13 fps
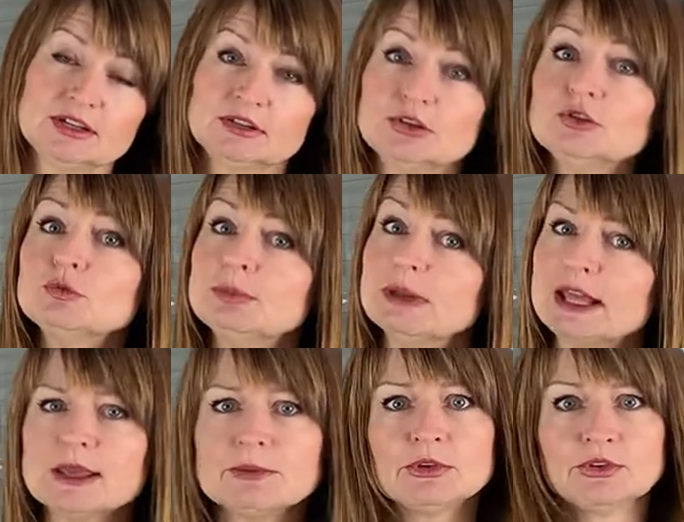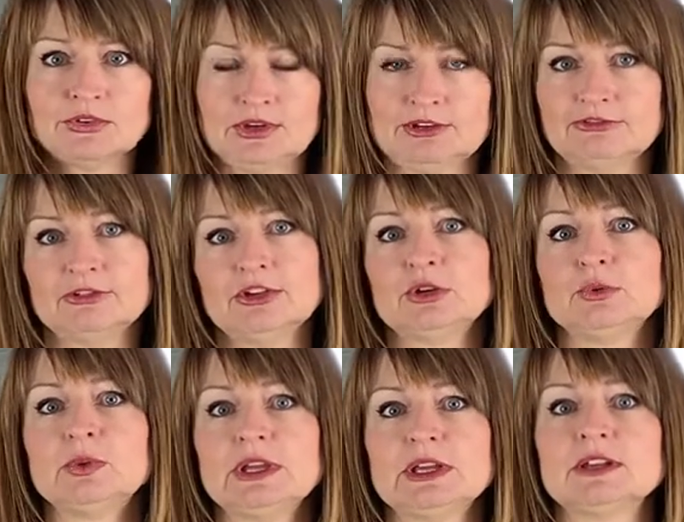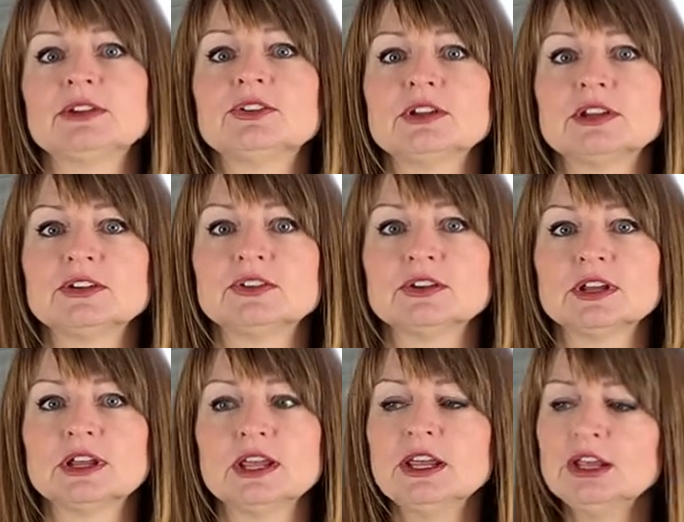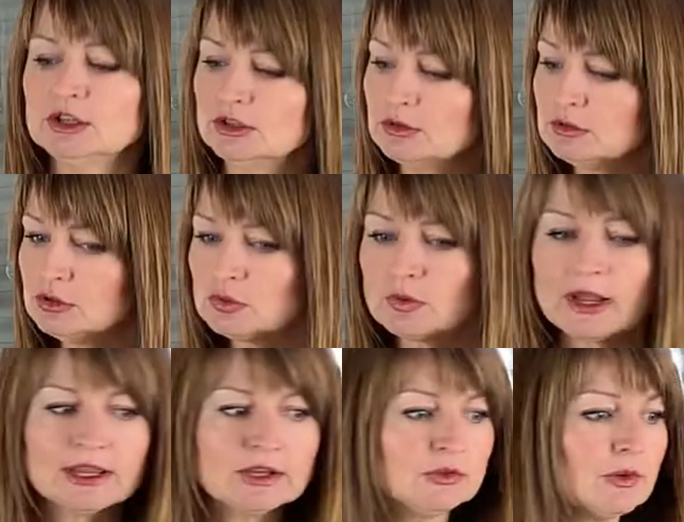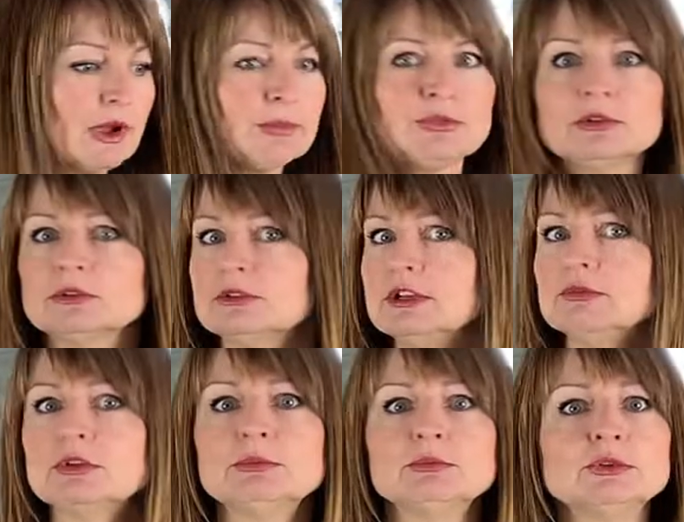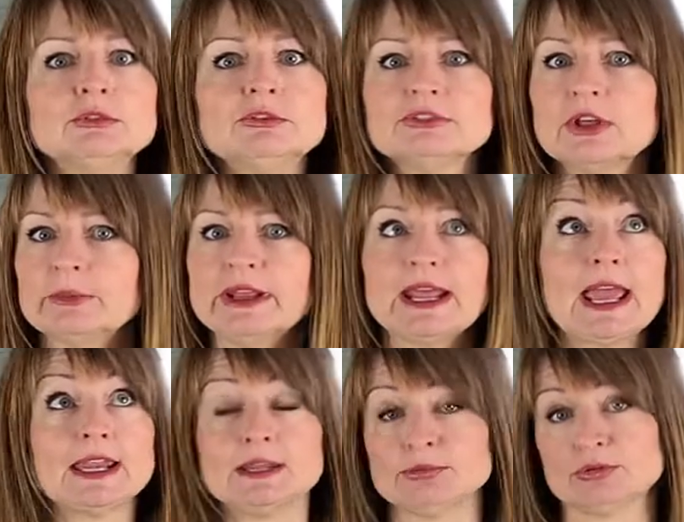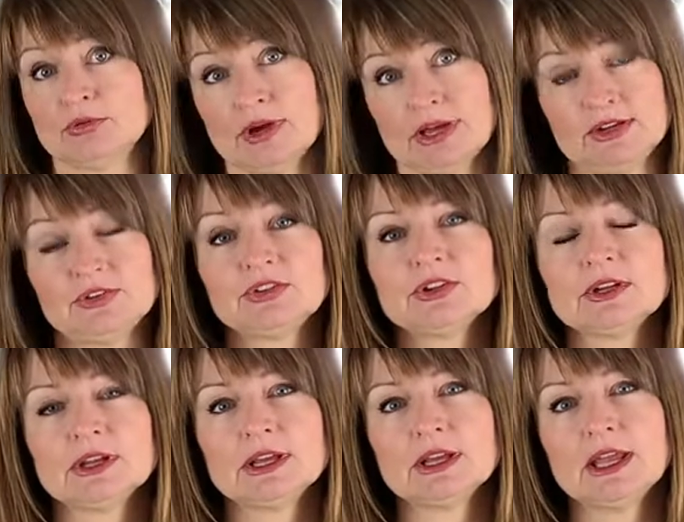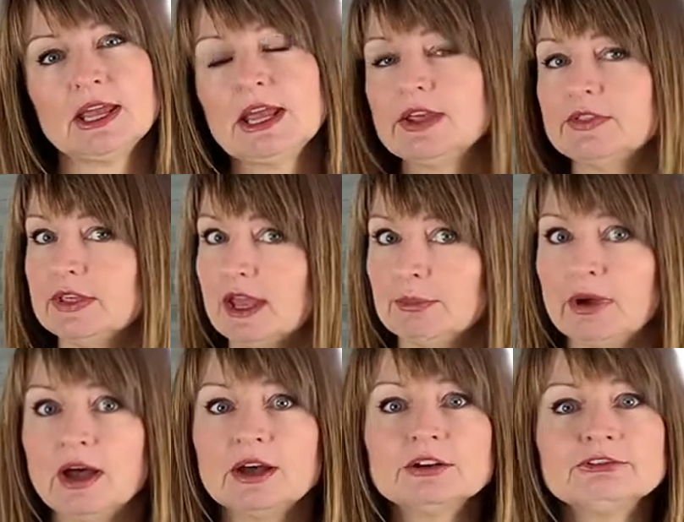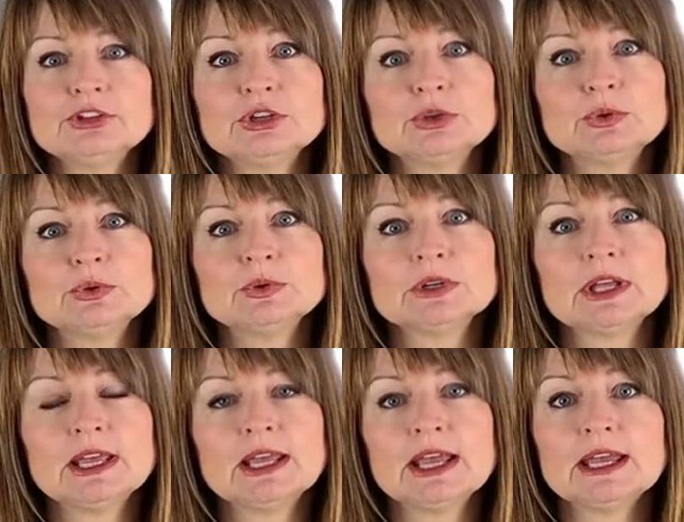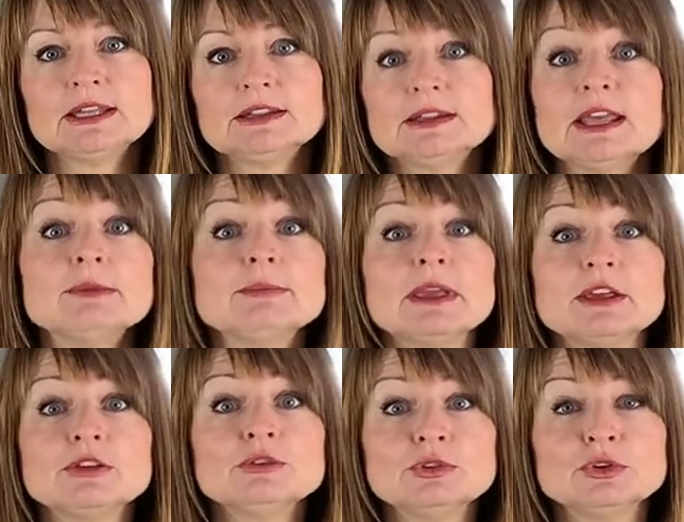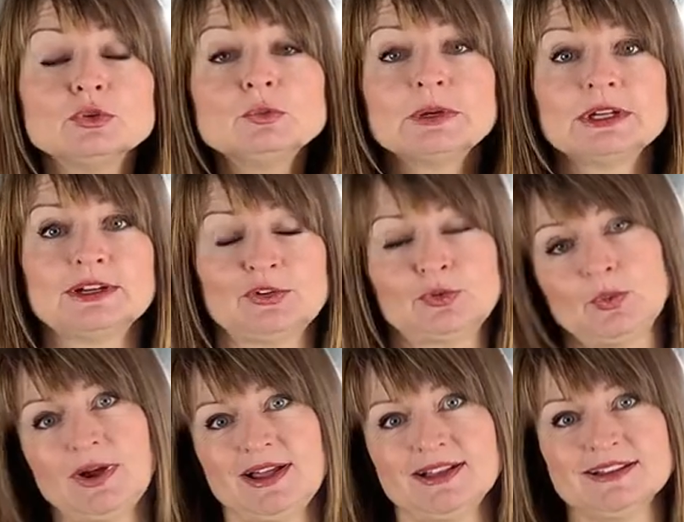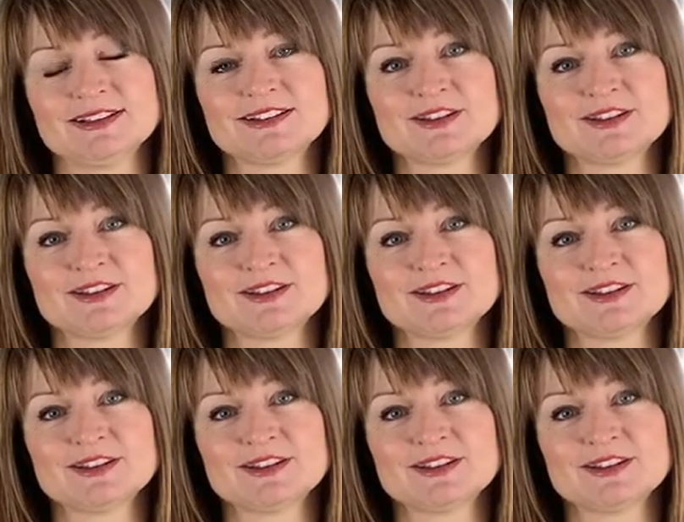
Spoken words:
Don't blame yourself for your weaknesses. Don't try to absolutely remove them at any price. They are part of you and they make you human as well.